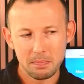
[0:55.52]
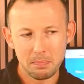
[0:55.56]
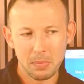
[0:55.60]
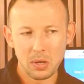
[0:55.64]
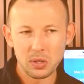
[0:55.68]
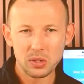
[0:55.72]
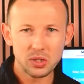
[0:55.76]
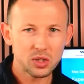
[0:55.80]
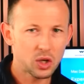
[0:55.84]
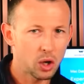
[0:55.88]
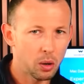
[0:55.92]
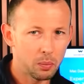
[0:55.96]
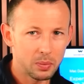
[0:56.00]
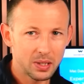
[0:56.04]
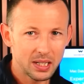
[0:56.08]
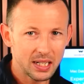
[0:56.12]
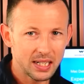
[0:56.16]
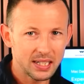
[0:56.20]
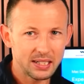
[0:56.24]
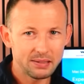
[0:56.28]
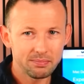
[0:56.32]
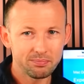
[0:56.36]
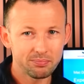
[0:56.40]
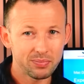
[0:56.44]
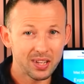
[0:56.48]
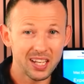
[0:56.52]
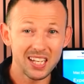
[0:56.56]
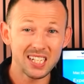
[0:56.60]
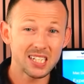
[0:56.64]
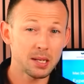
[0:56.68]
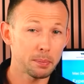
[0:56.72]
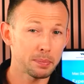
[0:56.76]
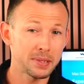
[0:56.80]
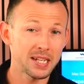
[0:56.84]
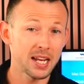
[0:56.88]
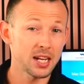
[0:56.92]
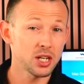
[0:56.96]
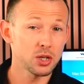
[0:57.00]
Most commonly, it's
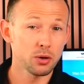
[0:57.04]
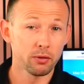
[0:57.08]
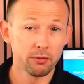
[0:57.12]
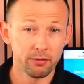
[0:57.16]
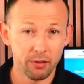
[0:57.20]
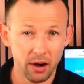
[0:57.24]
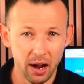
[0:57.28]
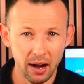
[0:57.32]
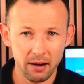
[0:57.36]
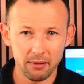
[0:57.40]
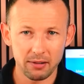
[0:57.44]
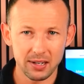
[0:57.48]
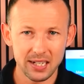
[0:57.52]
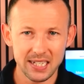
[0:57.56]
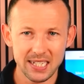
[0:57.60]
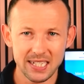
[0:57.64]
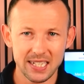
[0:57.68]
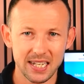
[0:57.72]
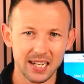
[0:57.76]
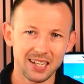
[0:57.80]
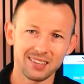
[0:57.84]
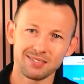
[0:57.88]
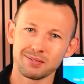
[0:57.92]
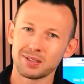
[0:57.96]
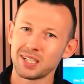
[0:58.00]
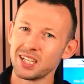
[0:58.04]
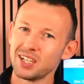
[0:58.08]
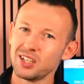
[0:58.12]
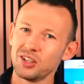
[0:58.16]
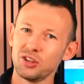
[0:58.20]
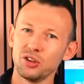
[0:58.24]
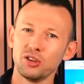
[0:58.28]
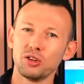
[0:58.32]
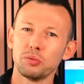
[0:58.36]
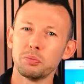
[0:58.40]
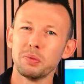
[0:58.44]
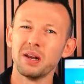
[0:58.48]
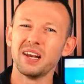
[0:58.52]
a potential virus that can
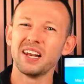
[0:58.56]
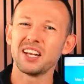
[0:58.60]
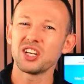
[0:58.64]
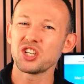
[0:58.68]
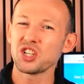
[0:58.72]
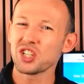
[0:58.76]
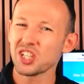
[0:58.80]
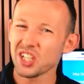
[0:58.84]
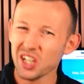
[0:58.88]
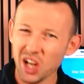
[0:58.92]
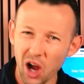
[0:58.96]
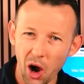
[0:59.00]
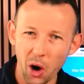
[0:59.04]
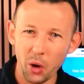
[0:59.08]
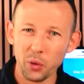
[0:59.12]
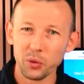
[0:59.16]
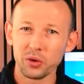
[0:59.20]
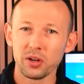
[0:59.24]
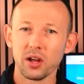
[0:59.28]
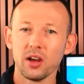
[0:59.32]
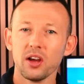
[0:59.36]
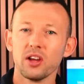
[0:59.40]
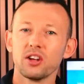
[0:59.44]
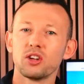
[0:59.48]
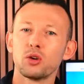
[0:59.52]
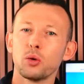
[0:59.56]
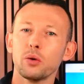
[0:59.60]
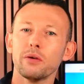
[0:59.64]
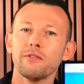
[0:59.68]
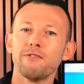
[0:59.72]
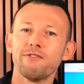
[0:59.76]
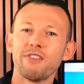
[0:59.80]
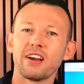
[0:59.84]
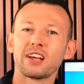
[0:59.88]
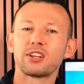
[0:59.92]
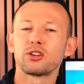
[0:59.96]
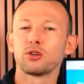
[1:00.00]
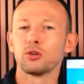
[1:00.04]
use malicious code to
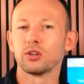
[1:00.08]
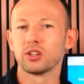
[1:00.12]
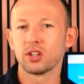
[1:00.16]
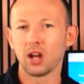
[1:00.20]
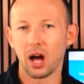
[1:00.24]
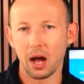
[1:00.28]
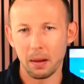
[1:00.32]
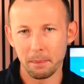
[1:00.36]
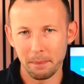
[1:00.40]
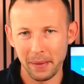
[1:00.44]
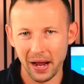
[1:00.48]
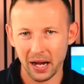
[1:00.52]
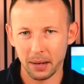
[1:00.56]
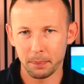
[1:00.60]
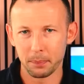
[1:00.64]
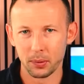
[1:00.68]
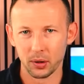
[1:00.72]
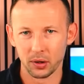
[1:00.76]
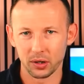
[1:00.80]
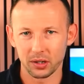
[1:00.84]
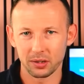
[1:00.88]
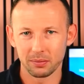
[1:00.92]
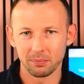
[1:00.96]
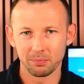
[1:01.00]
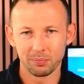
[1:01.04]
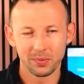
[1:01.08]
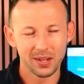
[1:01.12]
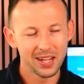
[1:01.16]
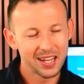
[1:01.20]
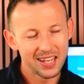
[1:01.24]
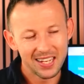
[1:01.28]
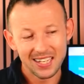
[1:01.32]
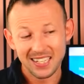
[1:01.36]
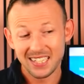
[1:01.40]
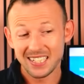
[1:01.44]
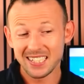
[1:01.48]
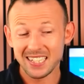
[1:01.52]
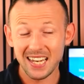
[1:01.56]
infect your entire MacBook.
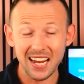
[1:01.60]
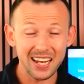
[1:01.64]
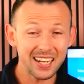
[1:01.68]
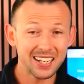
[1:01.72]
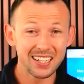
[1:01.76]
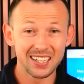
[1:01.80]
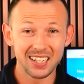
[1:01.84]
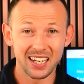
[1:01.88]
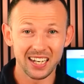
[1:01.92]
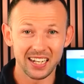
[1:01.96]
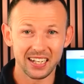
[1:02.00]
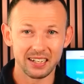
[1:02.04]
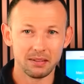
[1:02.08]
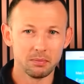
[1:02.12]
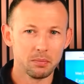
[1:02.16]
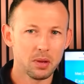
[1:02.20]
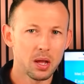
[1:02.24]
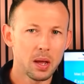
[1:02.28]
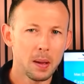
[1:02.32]
Secondly,